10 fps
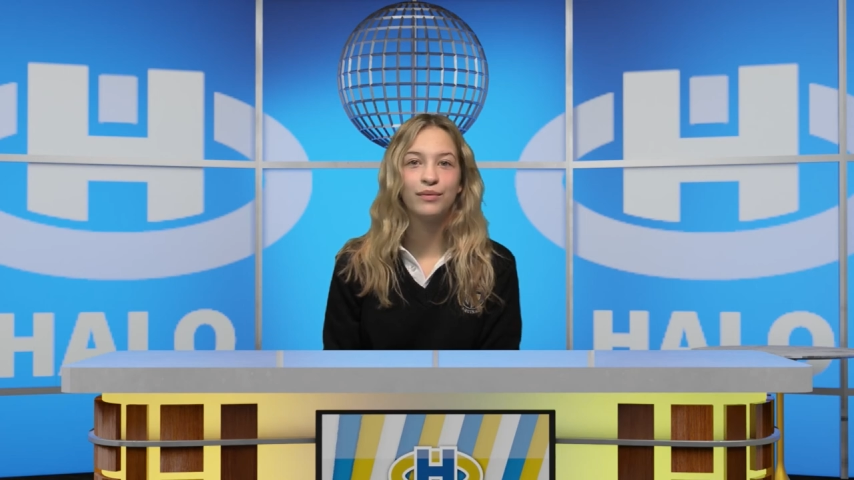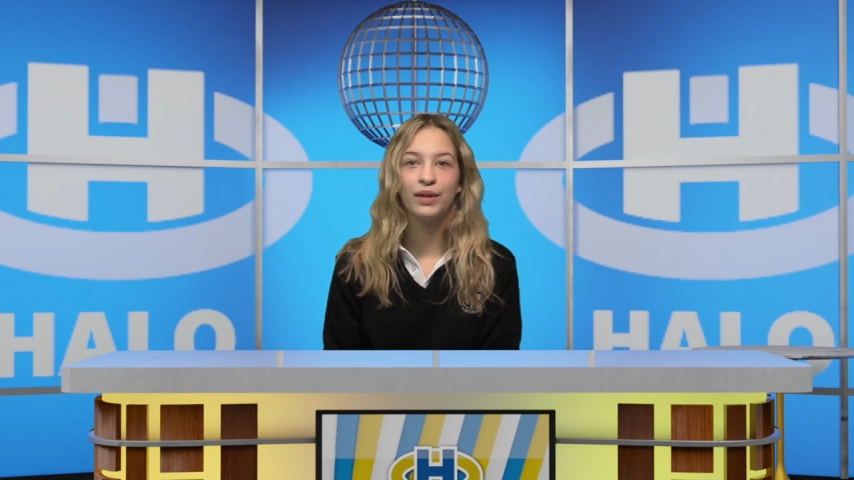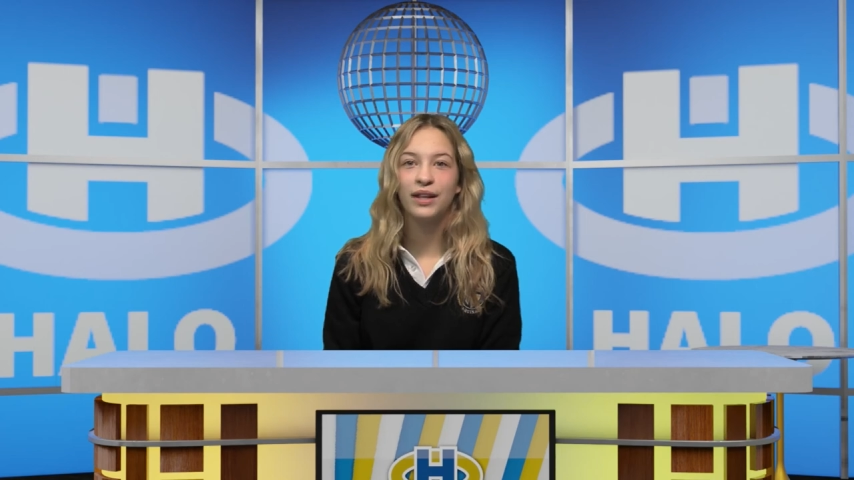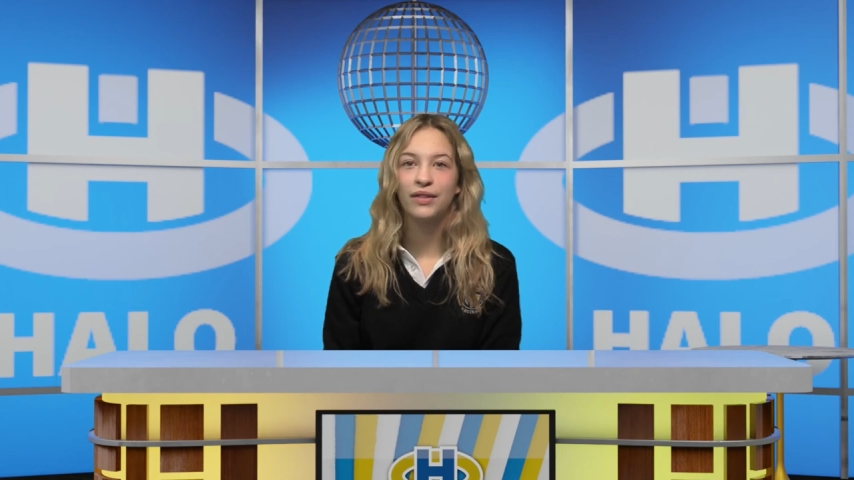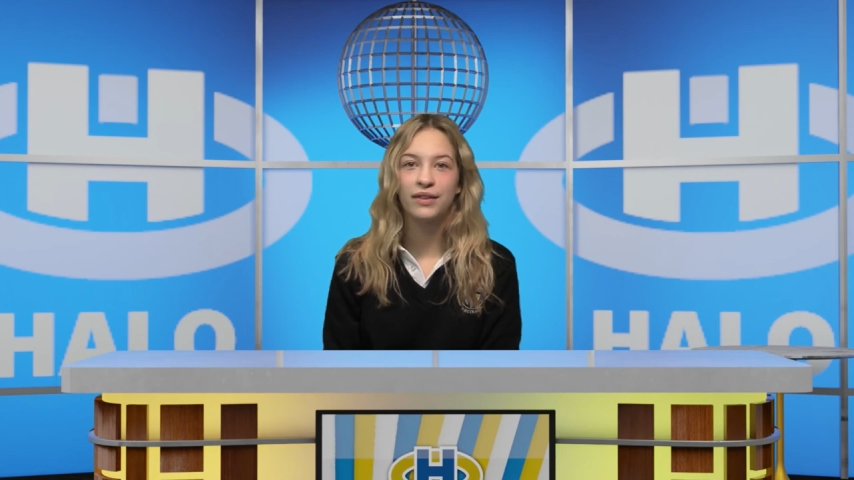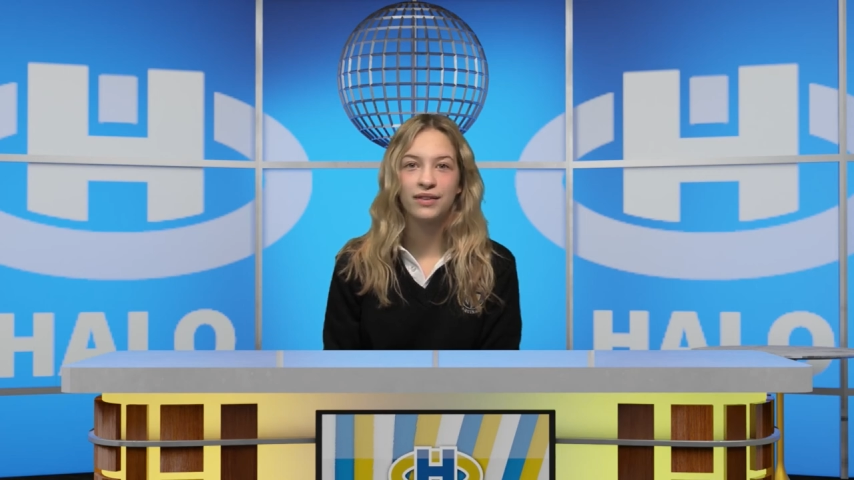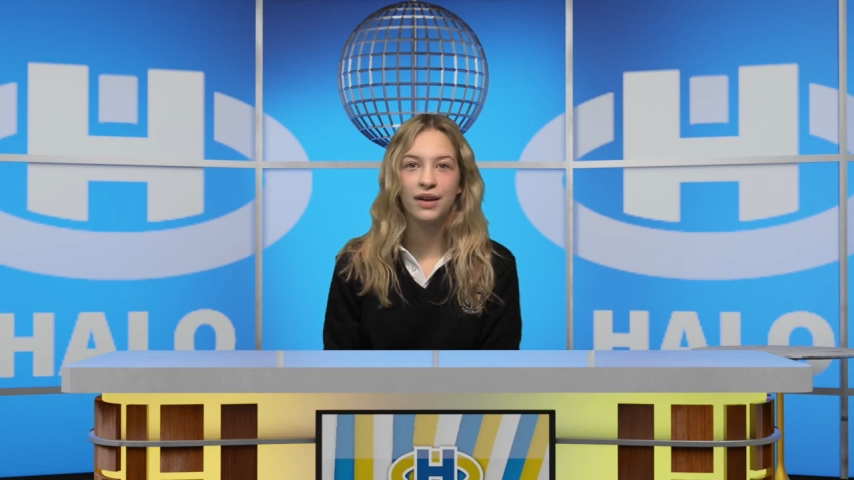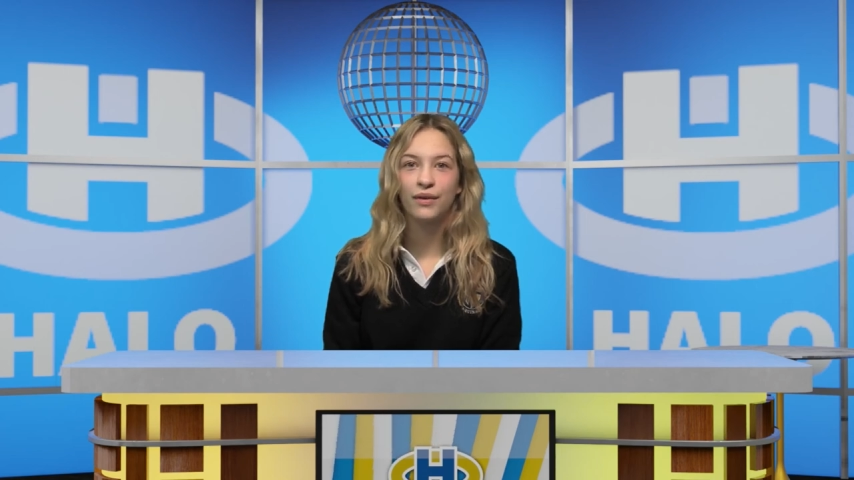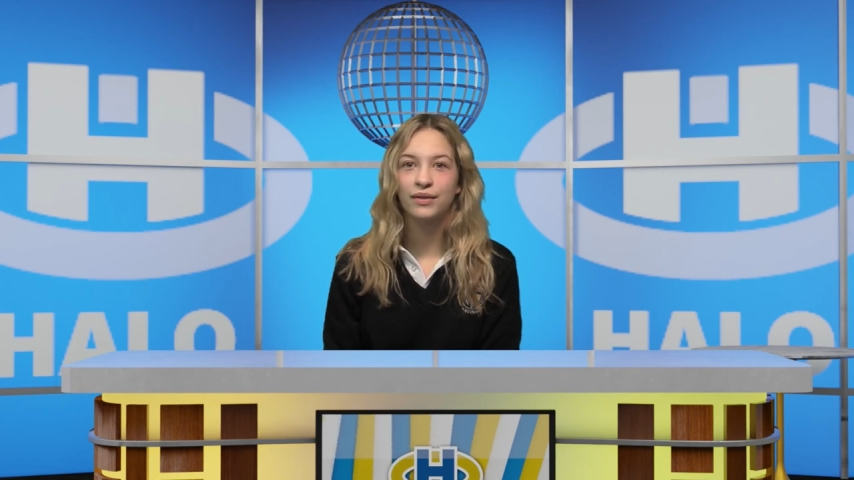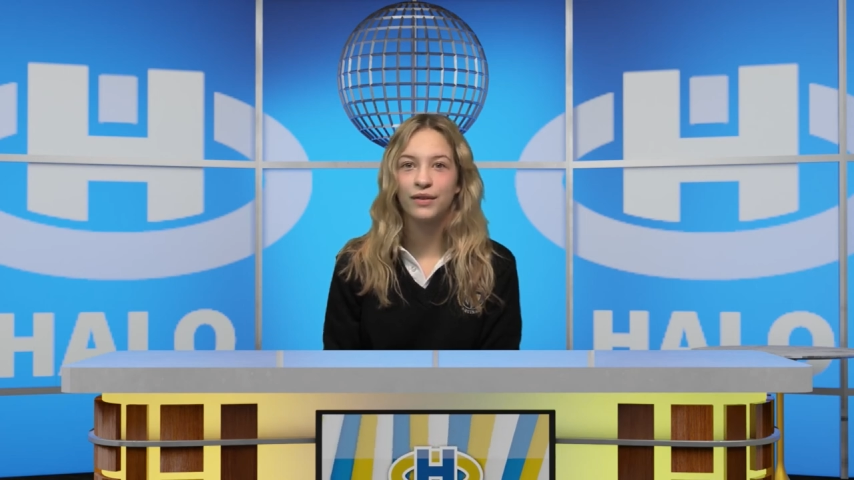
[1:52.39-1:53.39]
really thought that
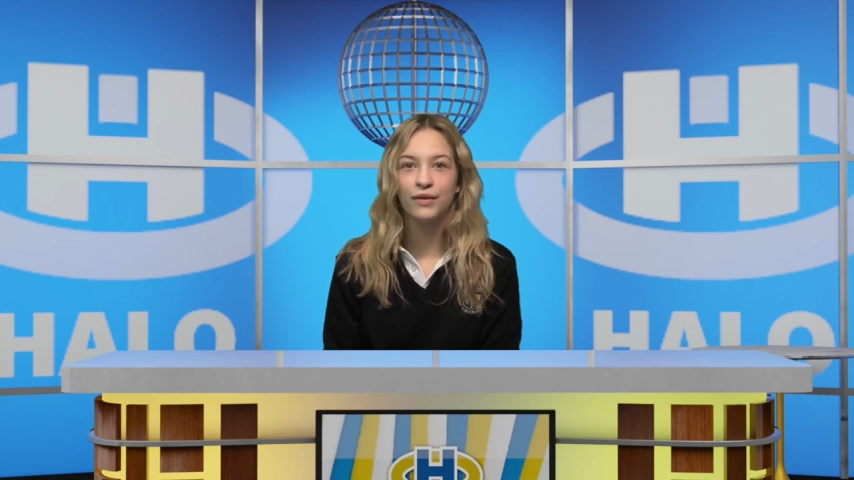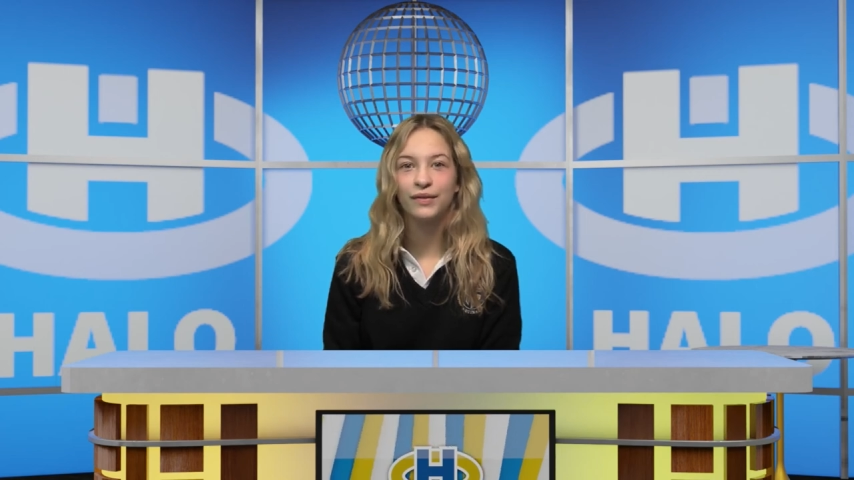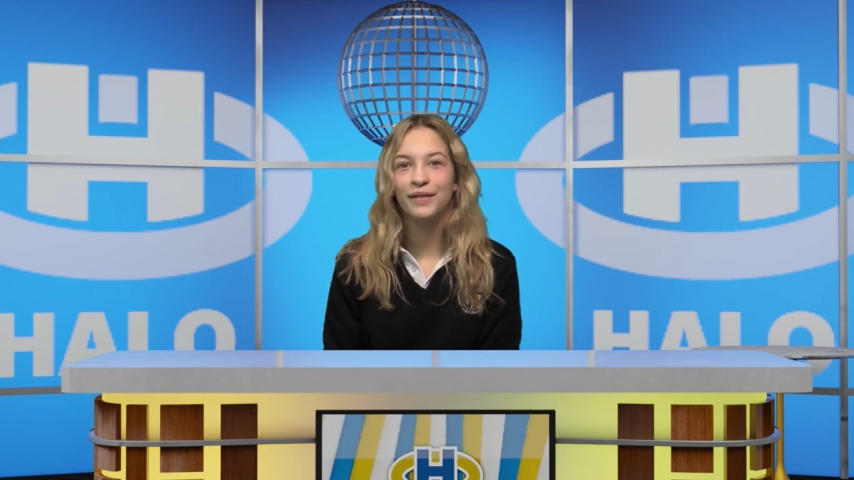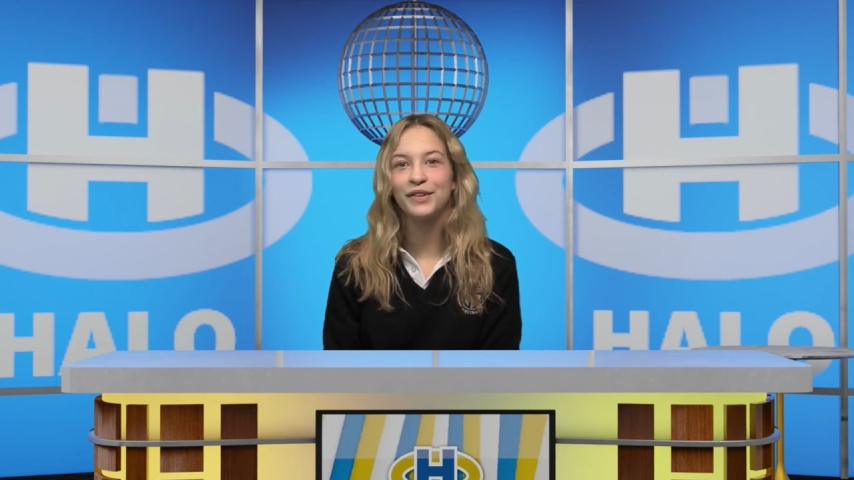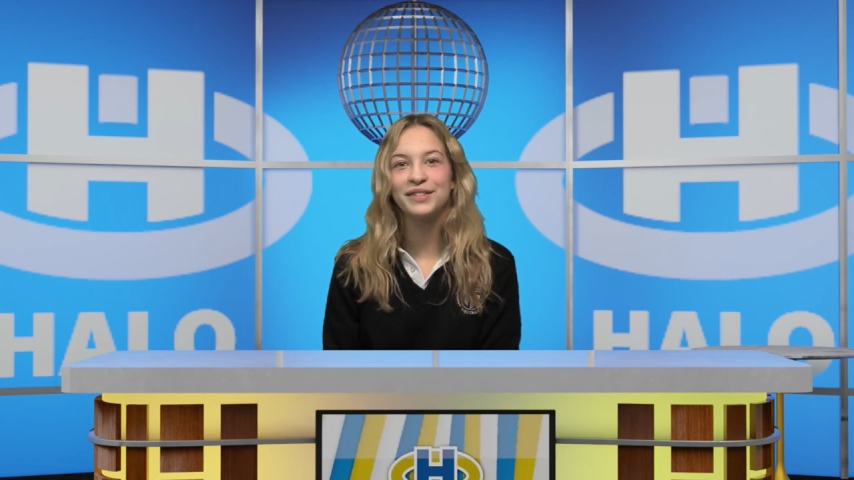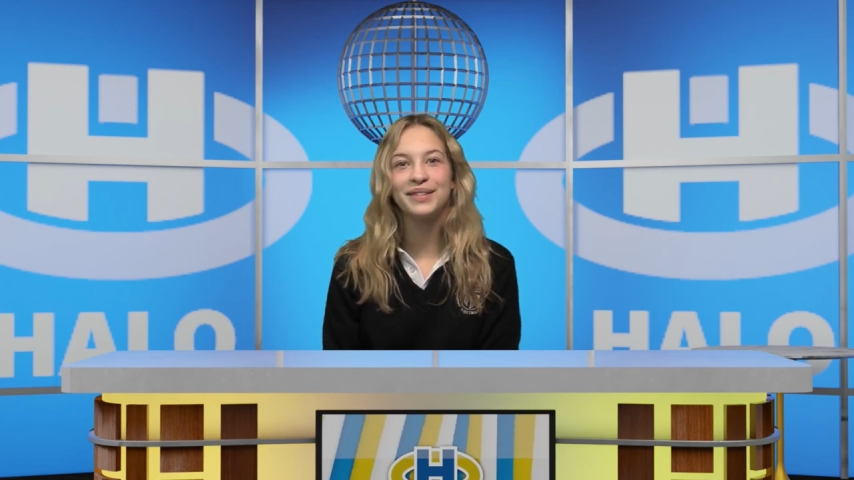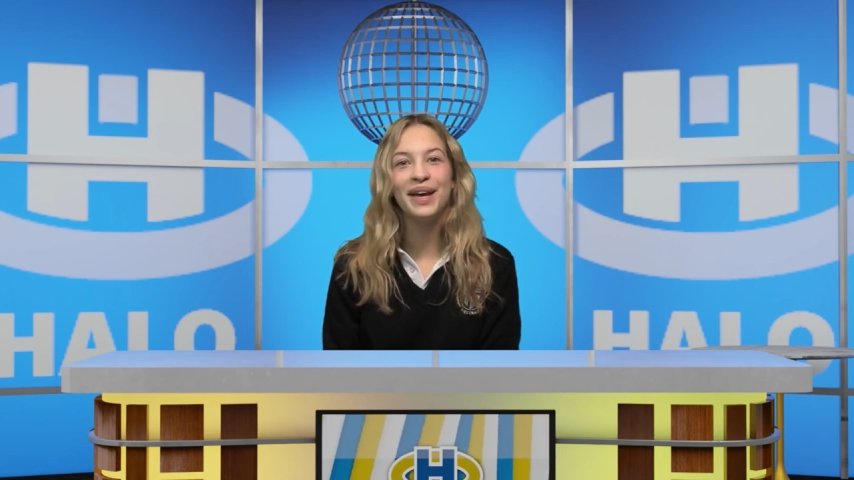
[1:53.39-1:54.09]
they were different flavors.